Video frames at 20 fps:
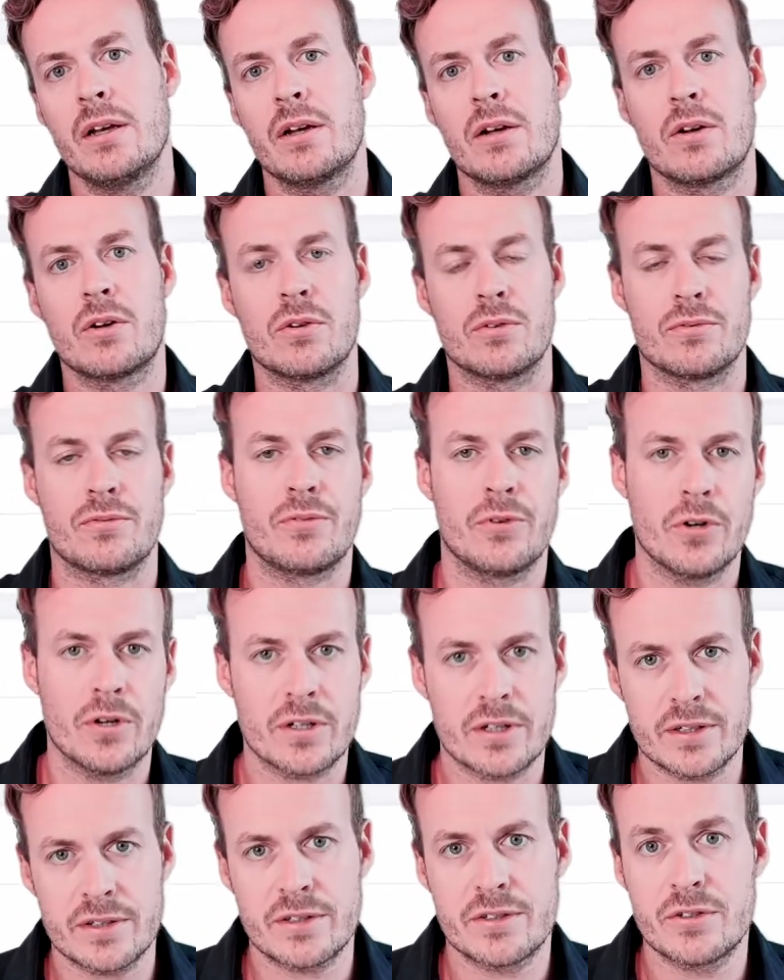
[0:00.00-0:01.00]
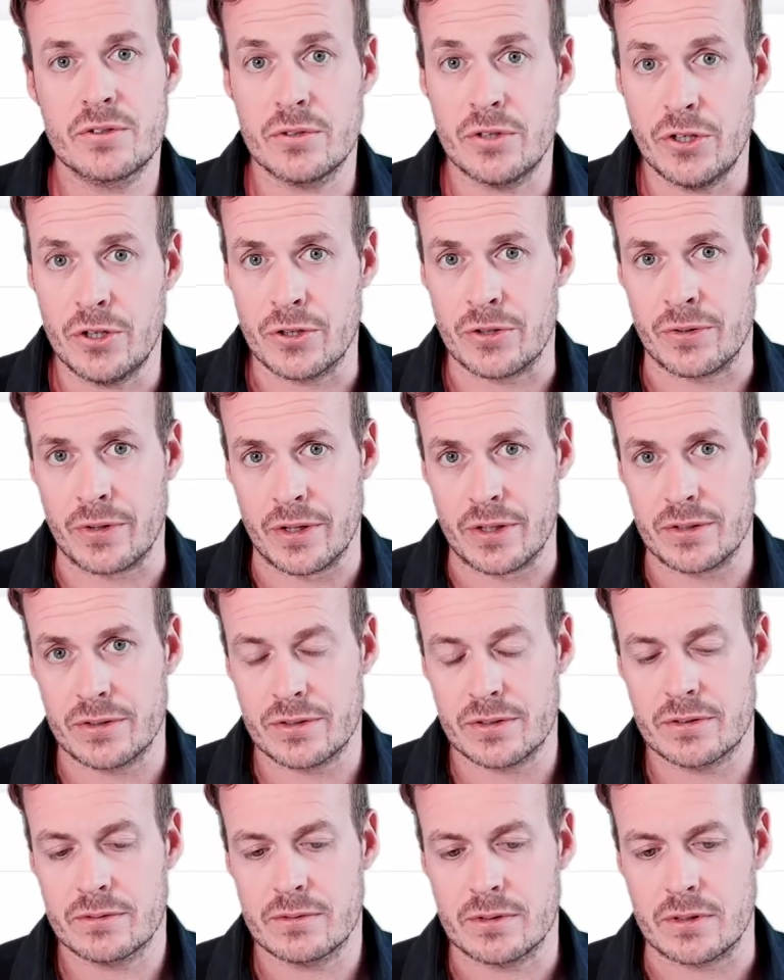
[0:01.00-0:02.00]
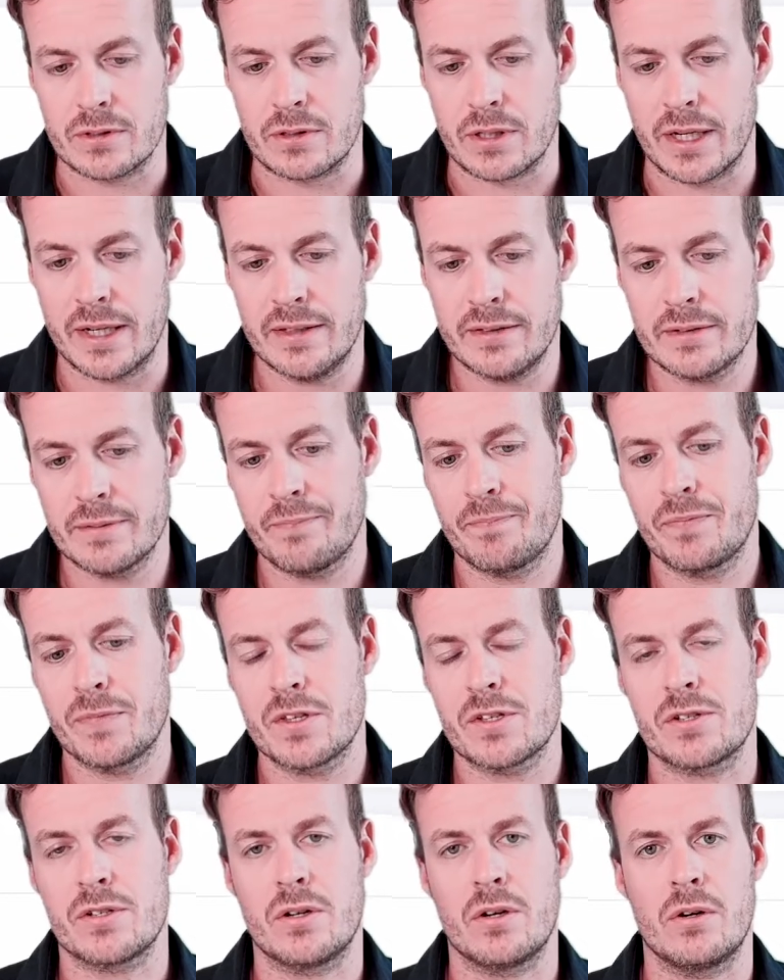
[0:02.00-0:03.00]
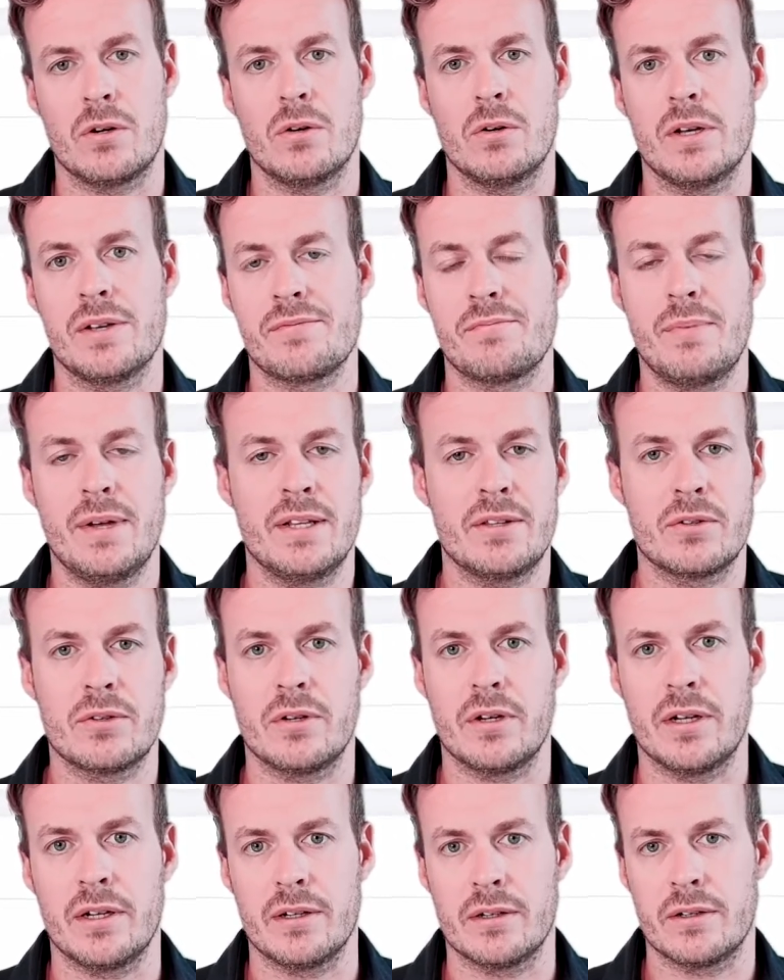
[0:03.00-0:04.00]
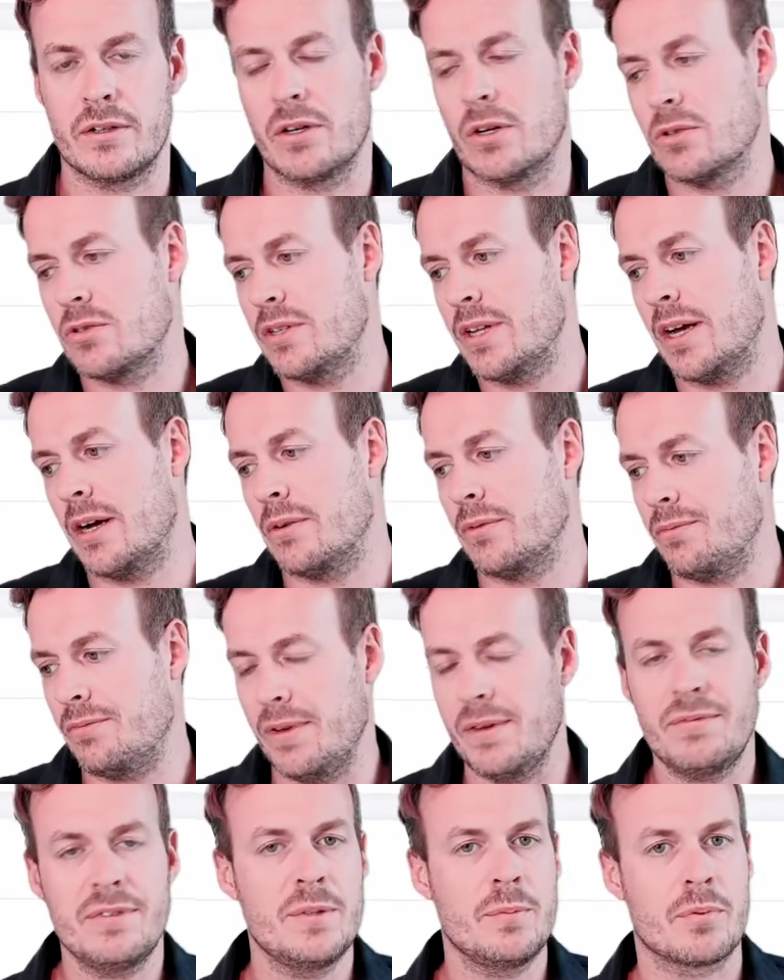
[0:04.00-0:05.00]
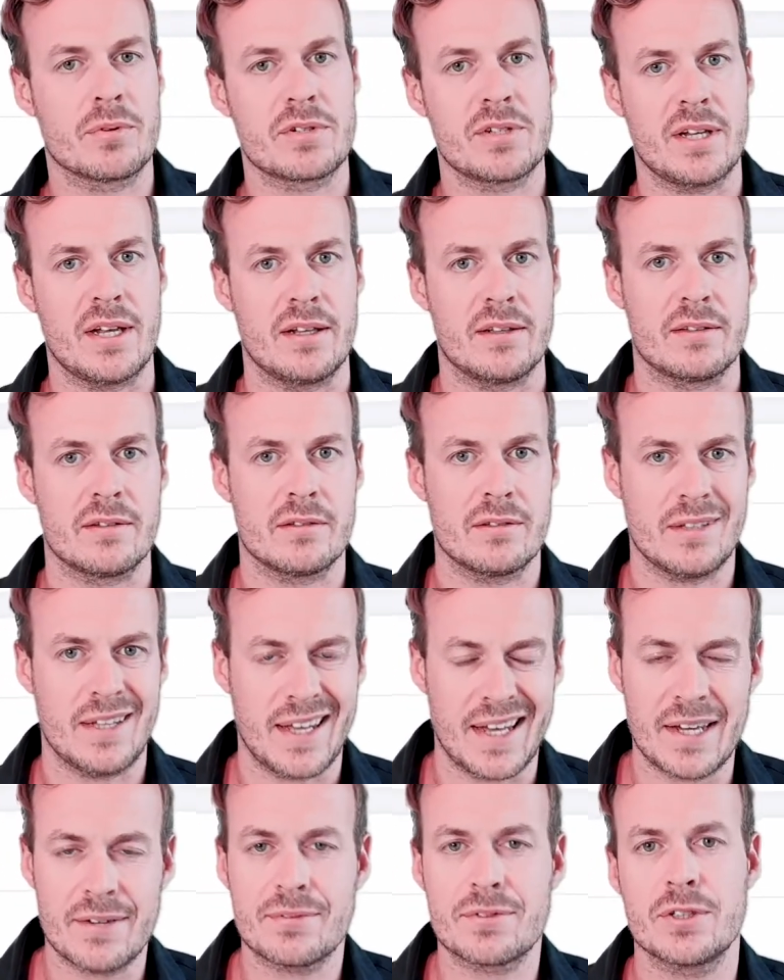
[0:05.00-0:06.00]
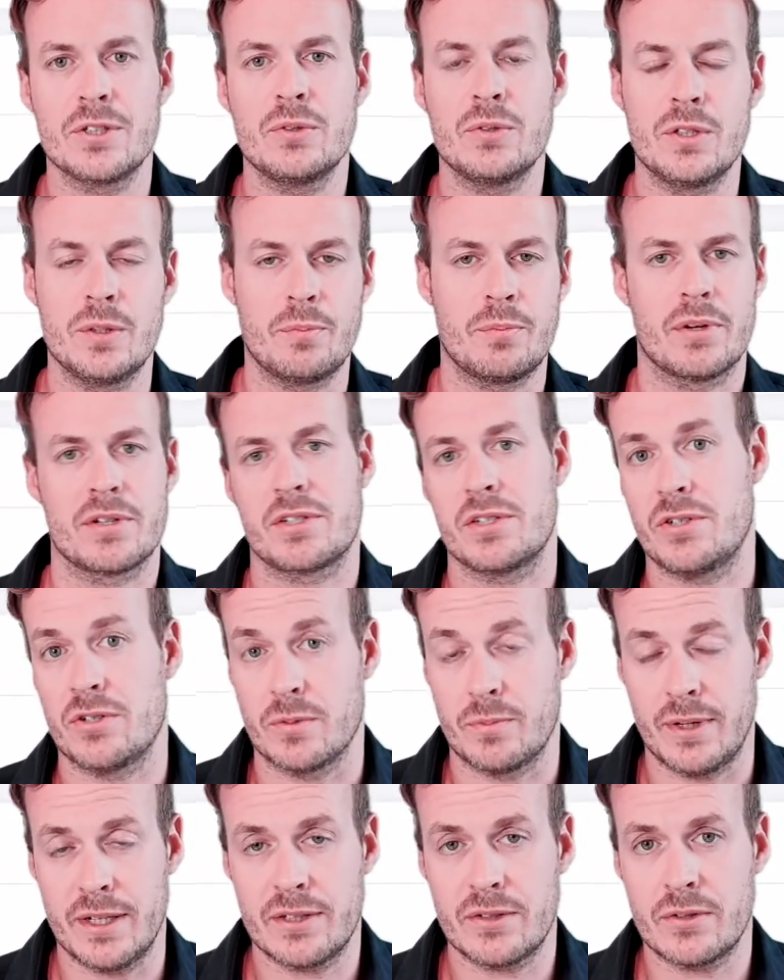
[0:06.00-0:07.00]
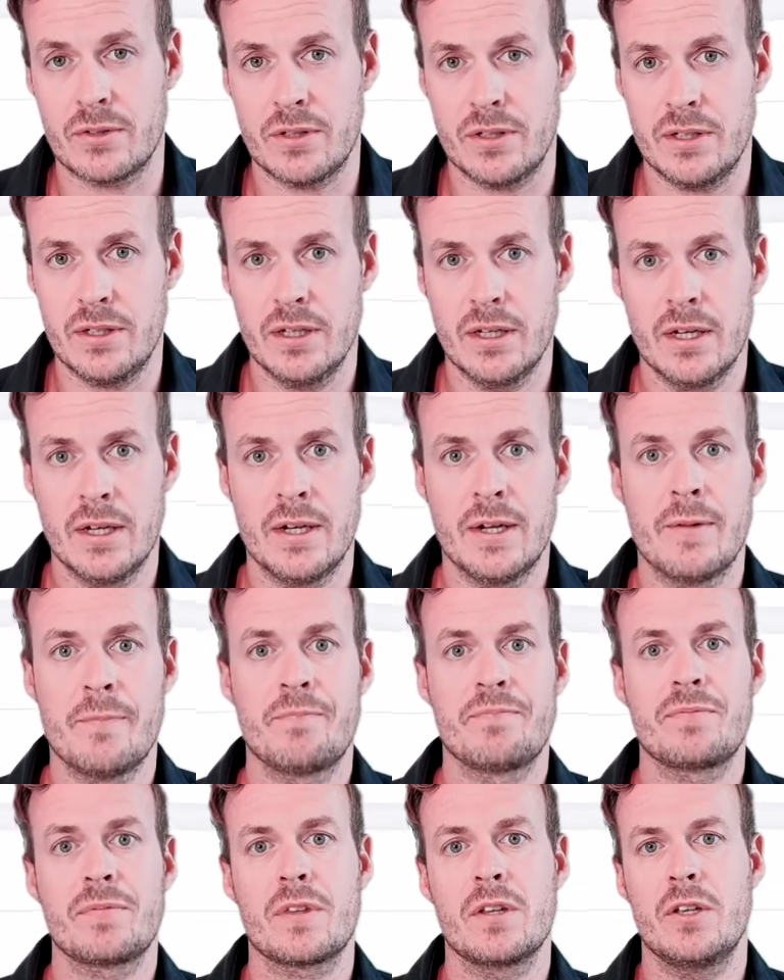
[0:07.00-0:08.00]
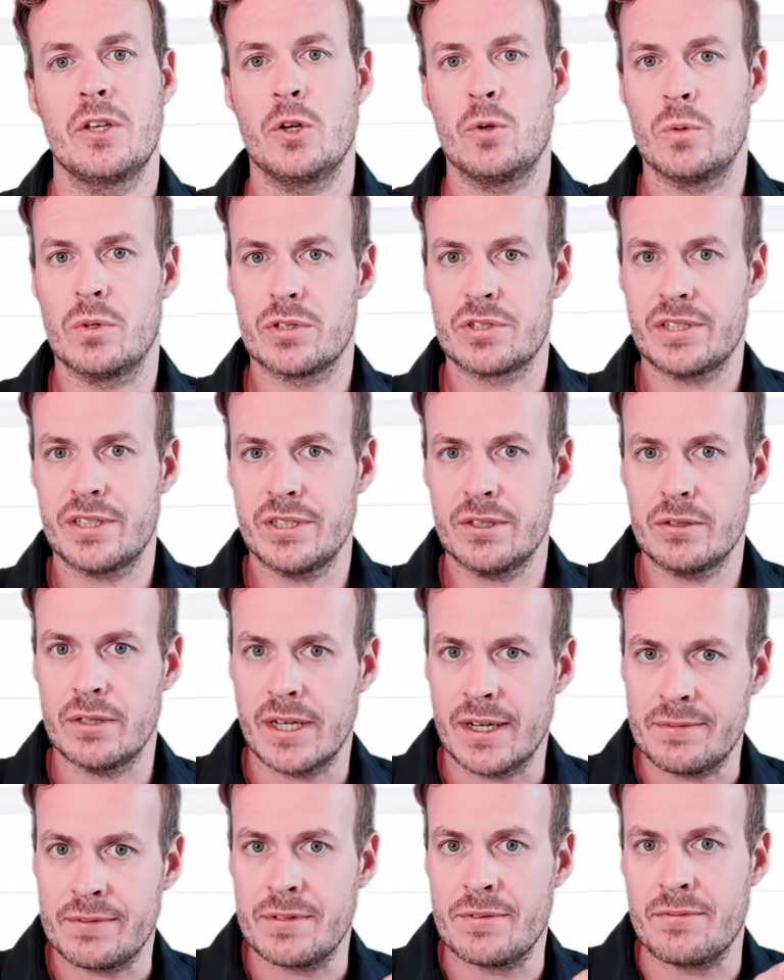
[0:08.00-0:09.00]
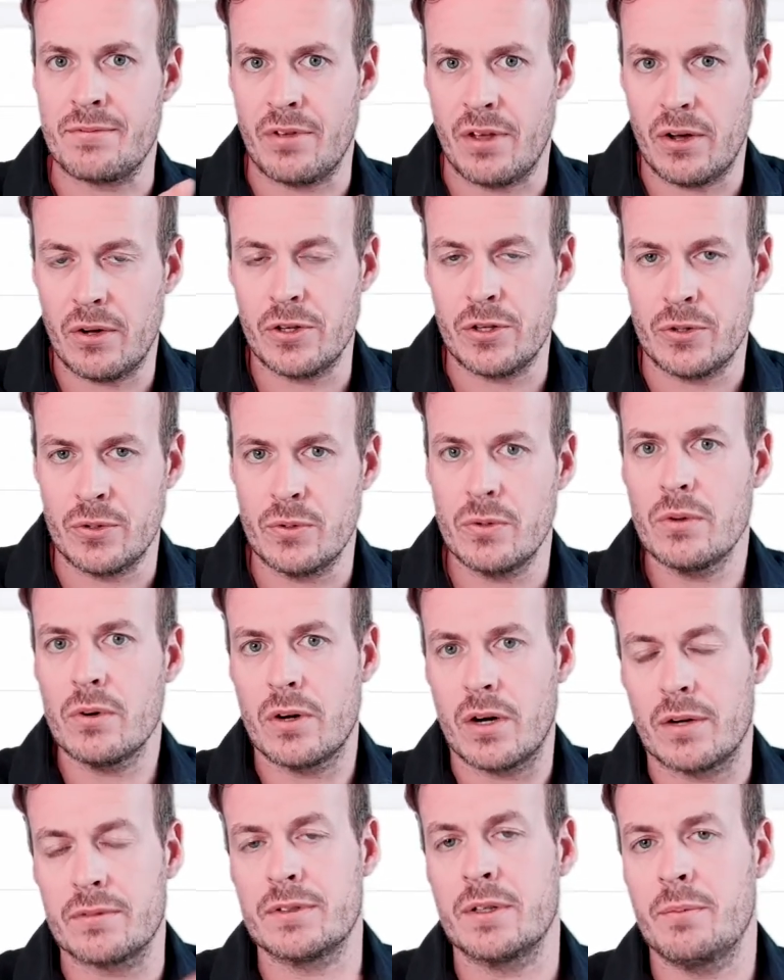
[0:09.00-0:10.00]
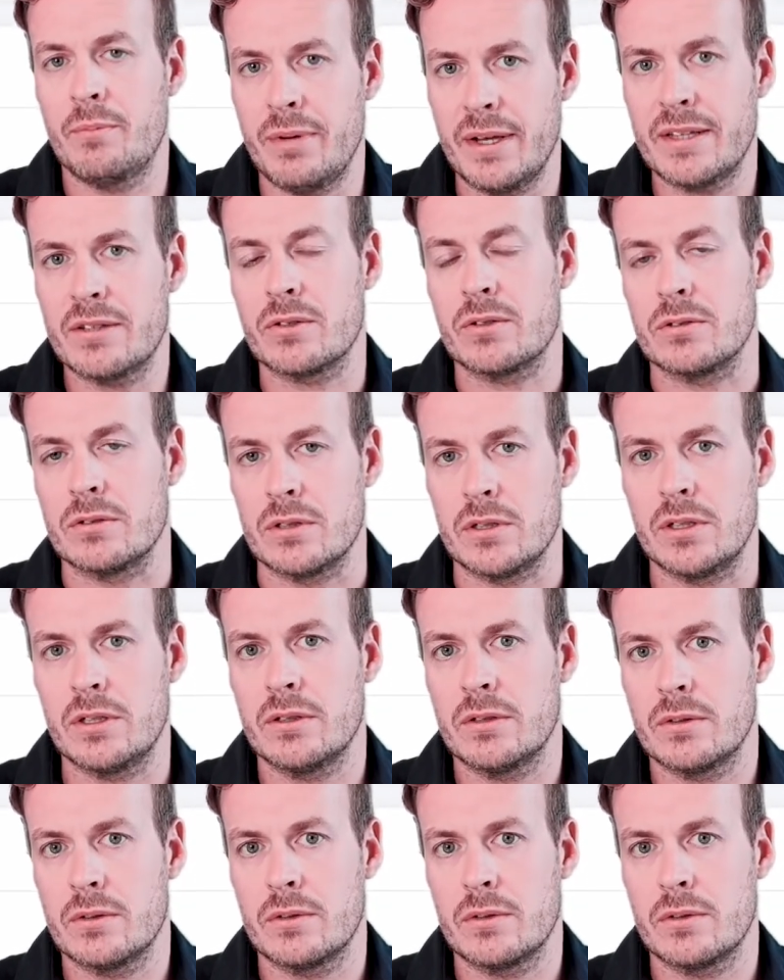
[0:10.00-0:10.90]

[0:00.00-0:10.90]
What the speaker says: converted to euros, all right? So if Bitcoin goes down 50% after you deposit your Bitcoin, you will still have the value of the Bitcoin